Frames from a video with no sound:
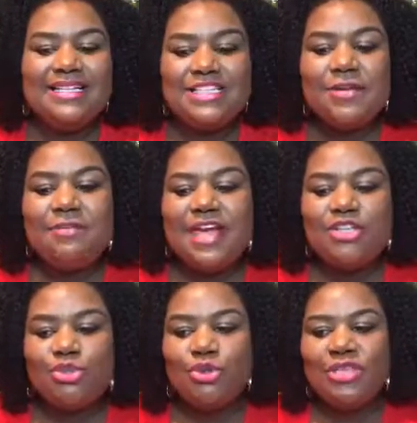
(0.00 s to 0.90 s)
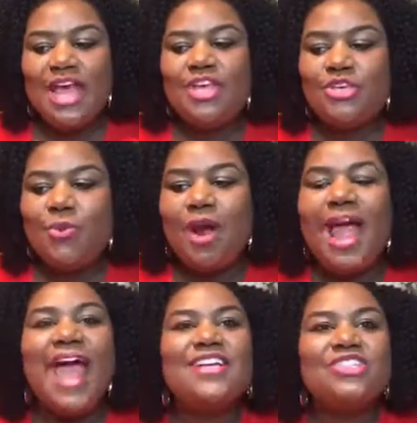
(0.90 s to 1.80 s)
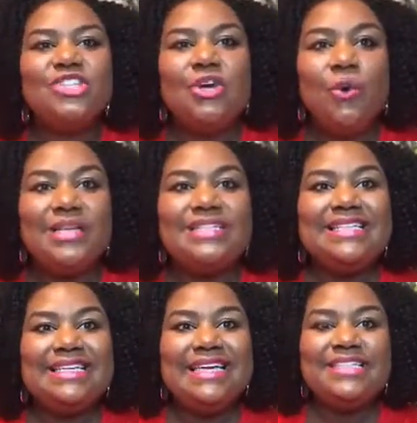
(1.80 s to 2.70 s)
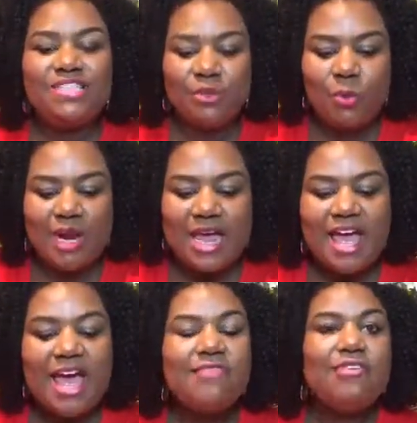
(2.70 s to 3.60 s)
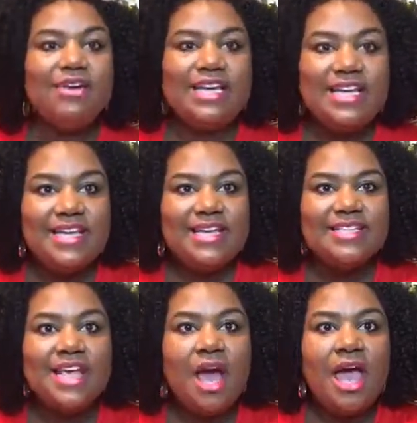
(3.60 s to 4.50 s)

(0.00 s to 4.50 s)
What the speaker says: to make sure that you are actually going to get to whatever it is